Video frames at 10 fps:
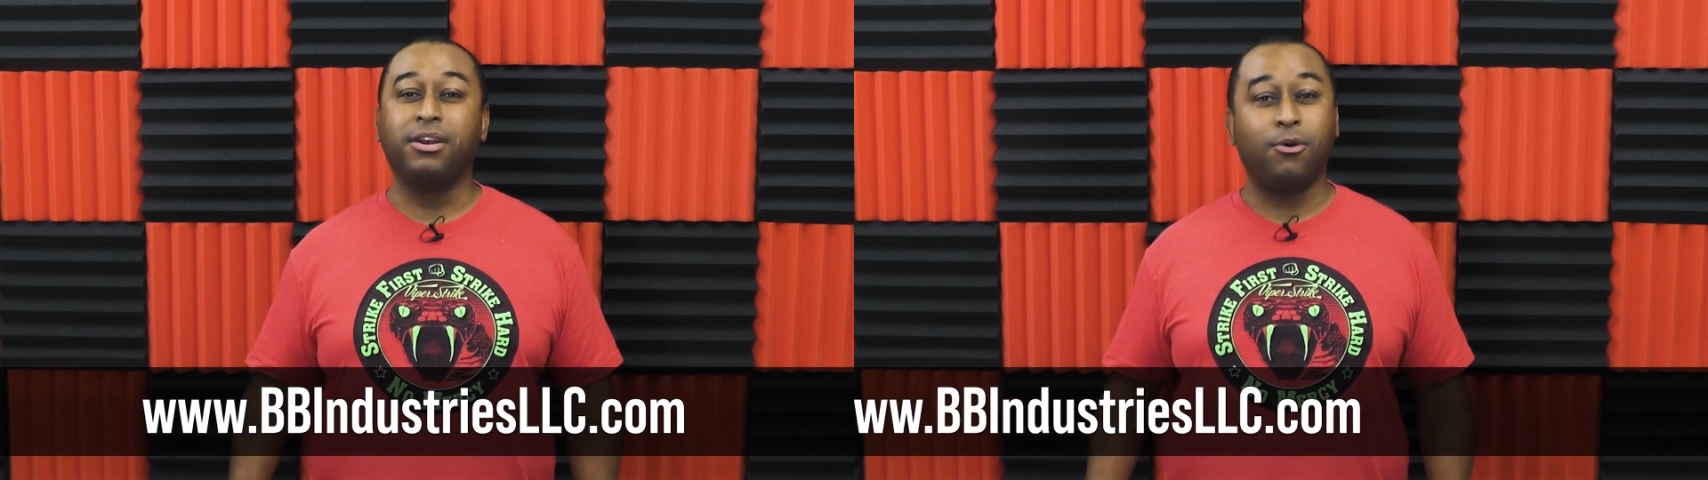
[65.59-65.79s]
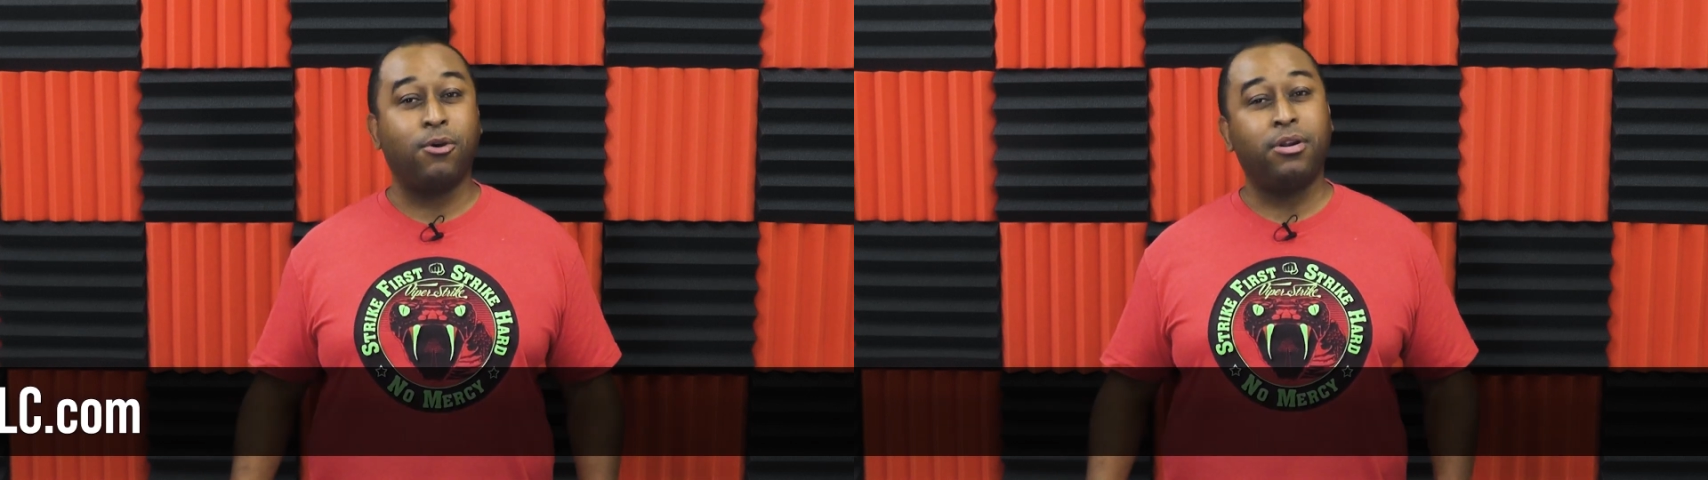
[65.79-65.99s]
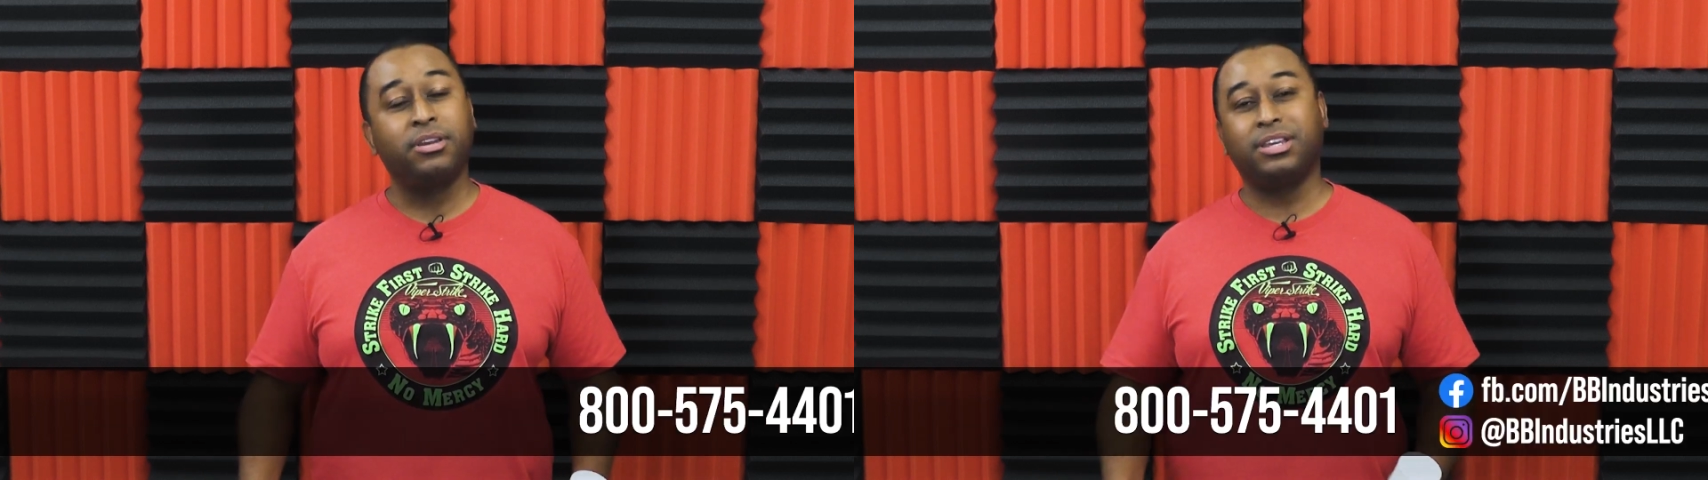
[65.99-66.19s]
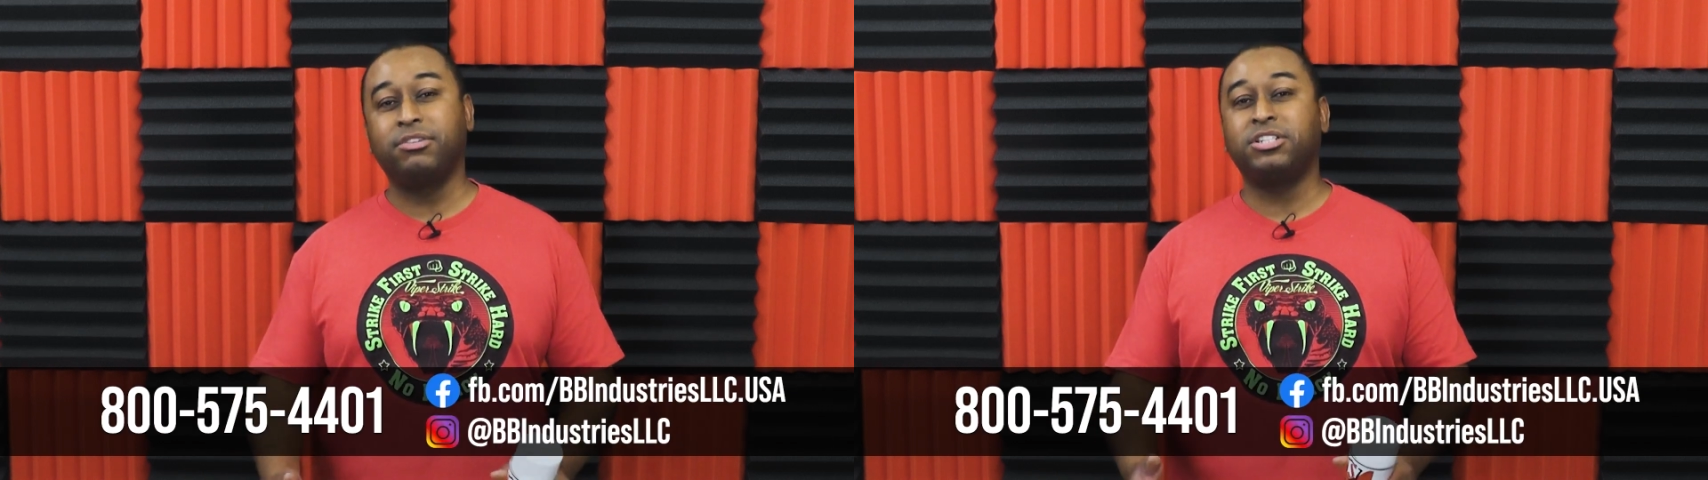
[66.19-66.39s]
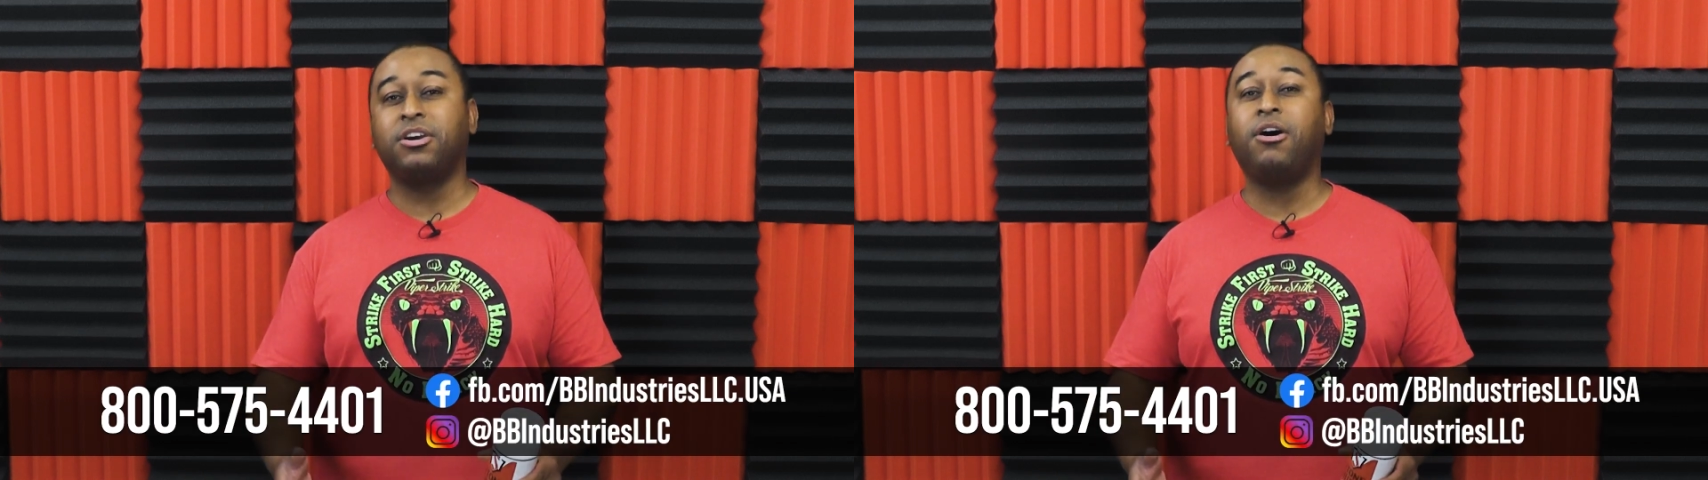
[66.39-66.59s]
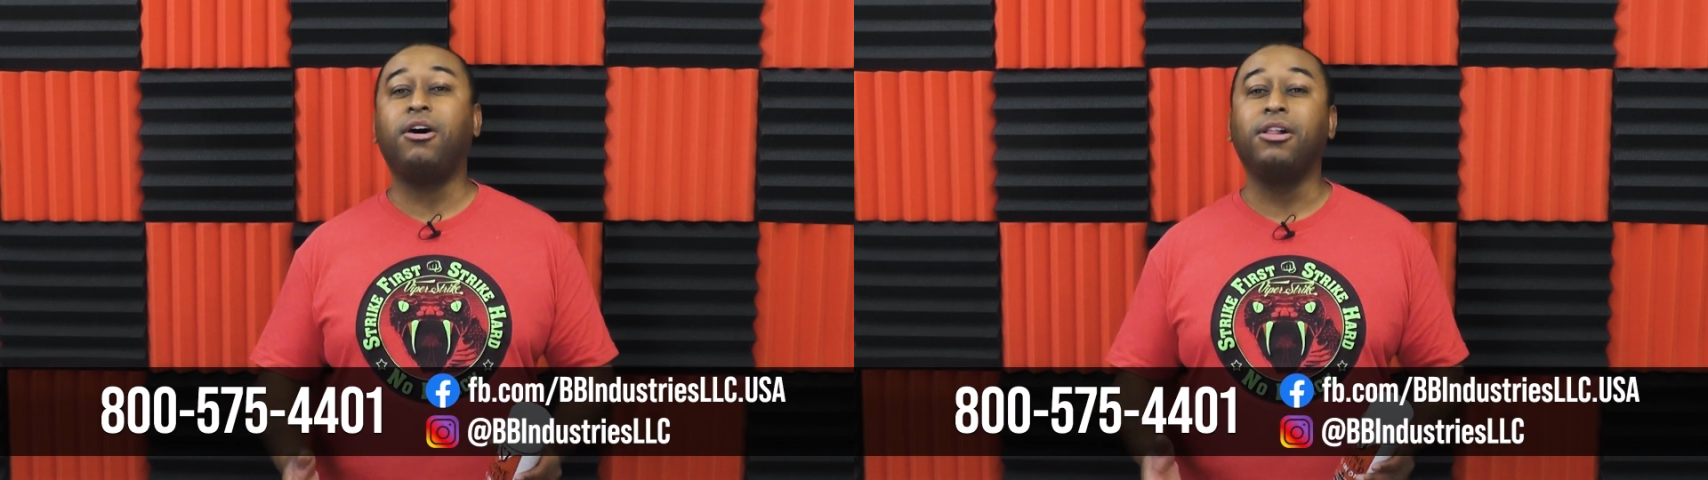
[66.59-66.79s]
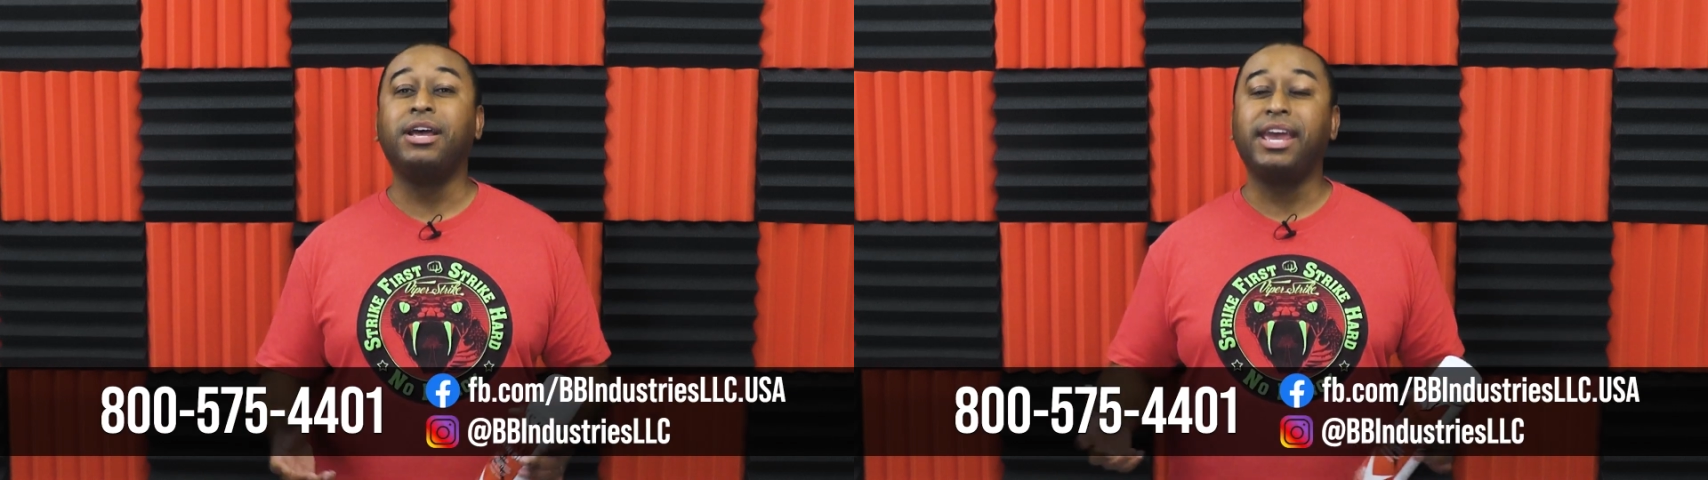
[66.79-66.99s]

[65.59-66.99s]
Or give us a call,